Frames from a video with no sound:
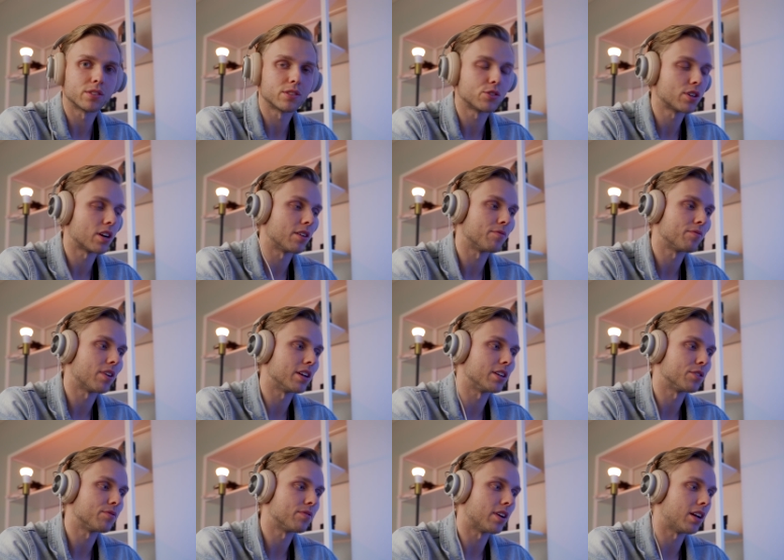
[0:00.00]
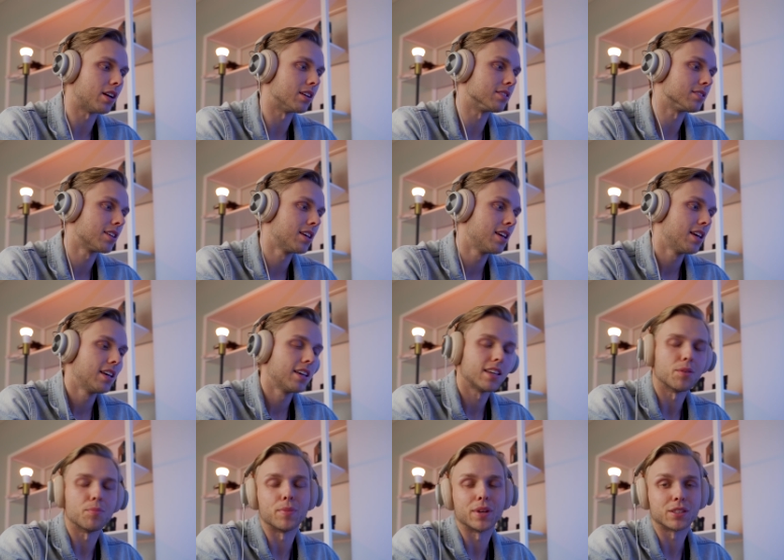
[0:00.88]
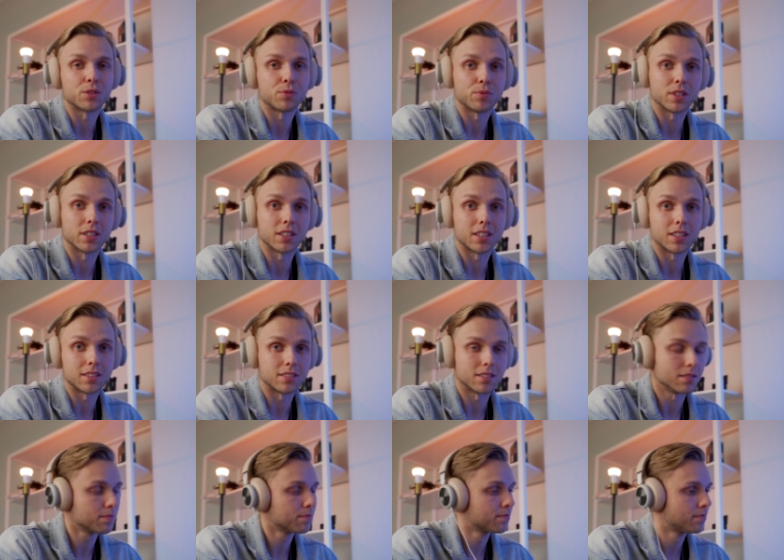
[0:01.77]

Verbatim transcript: try and find your files, it makes it really easy.